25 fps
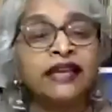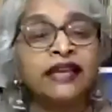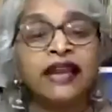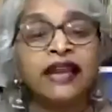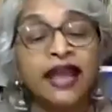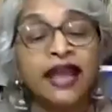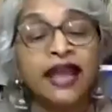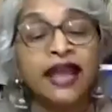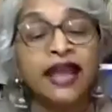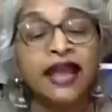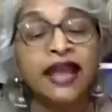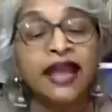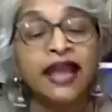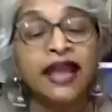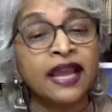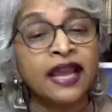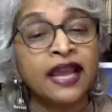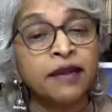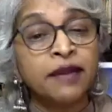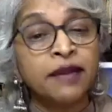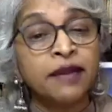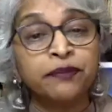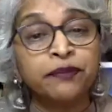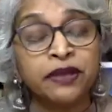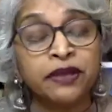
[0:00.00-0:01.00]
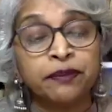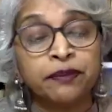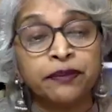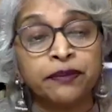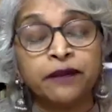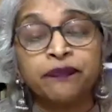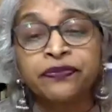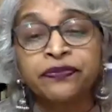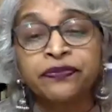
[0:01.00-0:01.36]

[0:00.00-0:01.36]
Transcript: can help people.